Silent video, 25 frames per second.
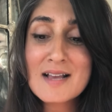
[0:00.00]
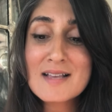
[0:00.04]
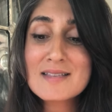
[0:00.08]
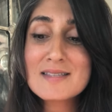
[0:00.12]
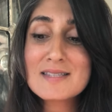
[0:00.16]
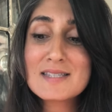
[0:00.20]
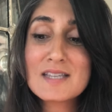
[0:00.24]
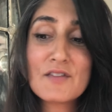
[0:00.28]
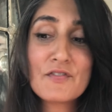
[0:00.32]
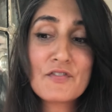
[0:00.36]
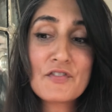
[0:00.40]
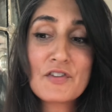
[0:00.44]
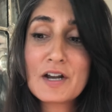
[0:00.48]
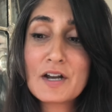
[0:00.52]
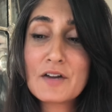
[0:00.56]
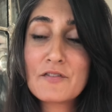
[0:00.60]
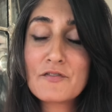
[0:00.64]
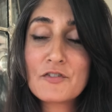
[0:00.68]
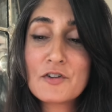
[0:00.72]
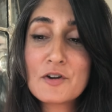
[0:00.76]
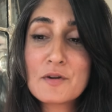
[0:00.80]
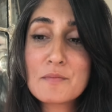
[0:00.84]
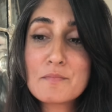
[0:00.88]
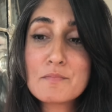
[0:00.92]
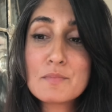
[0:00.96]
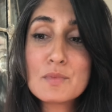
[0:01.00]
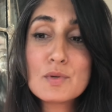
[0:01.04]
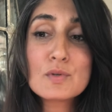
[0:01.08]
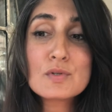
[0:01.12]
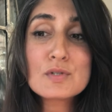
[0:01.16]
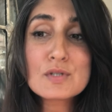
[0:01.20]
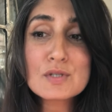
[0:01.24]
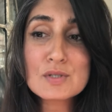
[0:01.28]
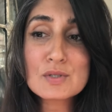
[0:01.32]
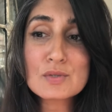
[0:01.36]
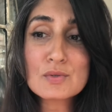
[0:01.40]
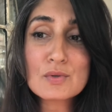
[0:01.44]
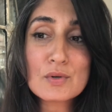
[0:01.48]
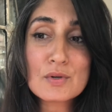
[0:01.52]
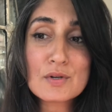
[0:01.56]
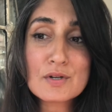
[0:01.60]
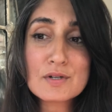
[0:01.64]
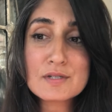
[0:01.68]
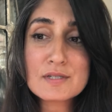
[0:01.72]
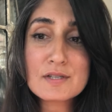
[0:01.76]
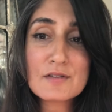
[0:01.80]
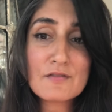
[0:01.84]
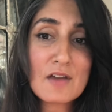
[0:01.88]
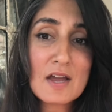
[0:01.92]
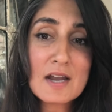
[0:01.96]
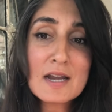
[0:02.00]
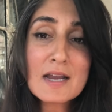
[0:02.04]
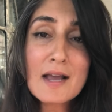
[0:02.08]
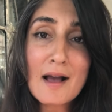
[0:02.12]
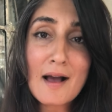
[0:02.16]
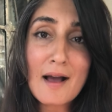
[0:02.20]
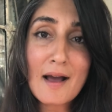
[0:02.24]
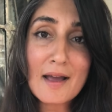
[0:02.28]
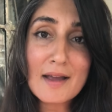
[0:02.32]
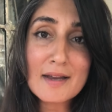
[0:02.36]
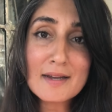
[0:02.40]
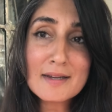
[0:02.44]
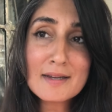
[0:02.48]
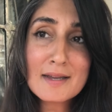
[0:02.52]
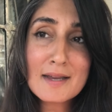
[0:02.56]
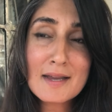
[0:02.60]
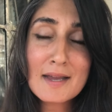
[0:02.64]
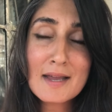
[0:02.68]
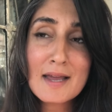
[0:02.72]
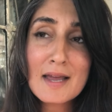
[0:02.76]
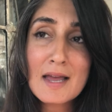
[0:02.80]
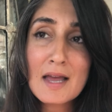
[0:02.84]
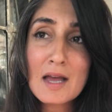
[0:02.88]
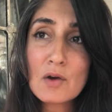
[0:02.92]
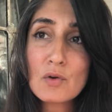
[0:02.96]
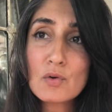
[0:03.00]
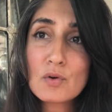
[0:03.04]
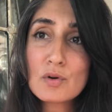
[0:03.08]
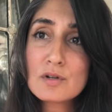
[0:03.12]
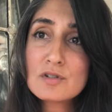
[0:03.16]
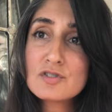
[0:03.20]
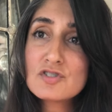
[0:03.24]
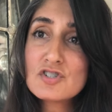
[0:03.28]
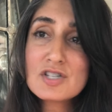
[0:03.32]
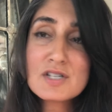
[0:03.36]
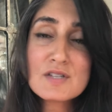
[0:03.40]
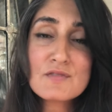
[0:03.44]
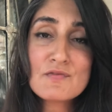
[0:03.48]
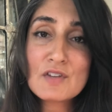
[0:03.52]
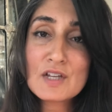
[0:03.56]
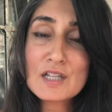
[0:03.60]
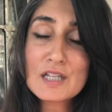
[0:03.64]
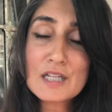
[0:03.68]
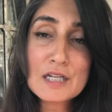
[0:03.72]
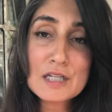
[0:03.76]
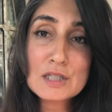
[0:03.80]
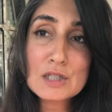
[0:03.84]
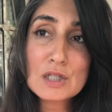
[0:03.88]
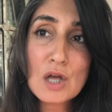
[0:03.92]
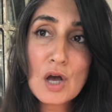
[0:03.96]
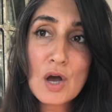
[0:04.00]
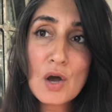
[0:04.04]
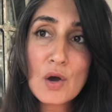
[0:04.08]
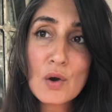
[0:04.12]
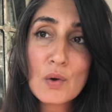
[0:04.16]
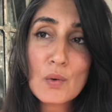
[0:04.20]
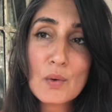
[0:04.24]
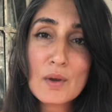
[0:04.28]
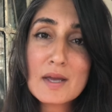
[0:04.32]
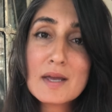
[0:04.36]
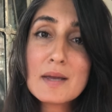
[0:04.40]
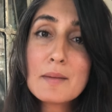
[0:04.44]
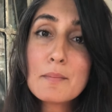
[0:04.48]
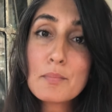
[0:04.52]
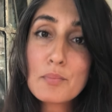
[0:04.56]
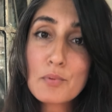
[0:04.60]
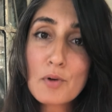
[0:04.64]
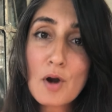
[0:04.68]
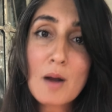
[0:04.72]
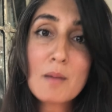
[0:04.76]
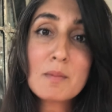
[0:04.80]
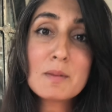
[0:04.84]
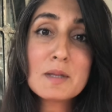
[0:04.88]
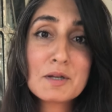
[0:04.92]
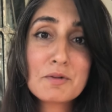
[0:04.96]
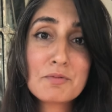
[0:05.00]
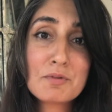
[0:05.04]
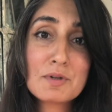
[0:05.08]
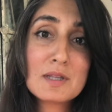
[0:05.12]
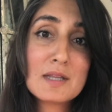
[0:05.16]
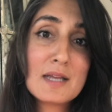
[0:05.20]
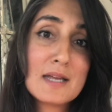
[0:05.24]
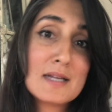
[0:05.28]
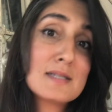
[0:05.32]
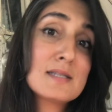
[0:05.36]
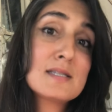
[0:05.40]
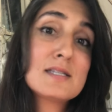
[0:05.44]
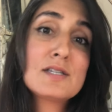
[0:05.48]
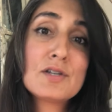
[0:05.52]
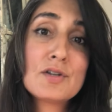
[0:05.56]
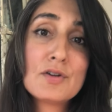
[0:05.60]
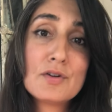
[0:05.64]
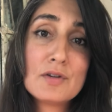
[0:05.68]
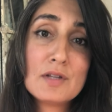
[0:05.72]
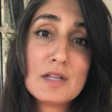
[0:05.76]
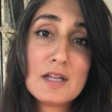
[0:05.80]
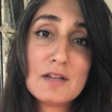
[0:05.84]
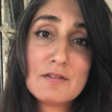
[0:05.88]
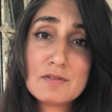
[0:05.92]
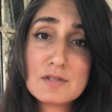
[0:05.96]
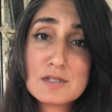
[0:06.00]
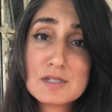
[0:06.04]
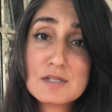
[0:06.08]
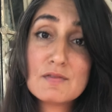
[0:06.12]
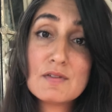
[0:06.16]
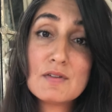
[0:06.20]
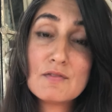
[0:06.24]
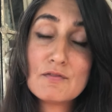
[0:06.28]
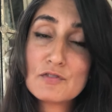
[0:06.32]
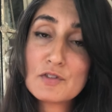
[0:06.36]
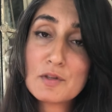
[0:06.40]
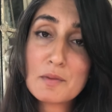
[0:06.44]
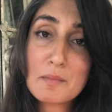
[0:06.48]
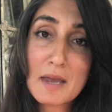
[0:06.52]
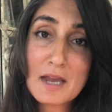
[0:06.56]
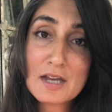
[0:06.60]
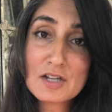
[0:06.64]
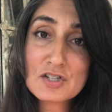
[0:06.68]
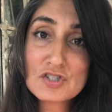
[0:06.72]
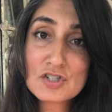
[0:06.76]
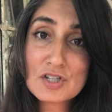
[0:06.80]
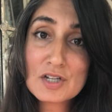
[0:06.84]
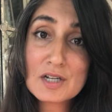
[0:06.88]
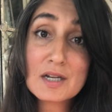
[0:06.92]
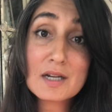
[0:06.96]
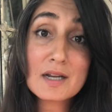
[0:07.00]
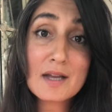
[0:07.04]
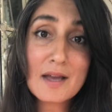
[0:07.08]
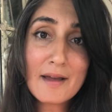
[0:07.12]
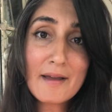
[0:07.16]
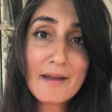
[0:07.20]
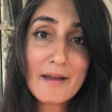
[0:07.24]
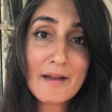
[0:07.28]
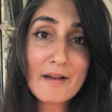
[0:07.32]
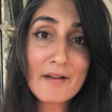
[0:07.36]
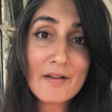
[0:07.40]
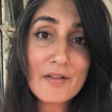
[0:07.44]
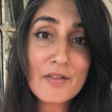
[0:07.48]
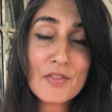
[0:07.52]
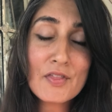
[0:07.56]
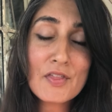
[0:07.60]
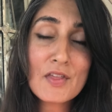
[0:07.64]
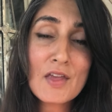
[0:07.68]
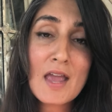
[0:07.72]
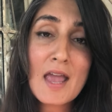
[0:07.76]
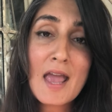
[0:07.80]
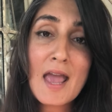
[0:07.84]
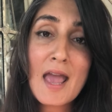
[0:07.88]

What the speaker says: suffering from mood disorders of any kind, or just feeling low, it probably relates to your levels of inflammation and gut health,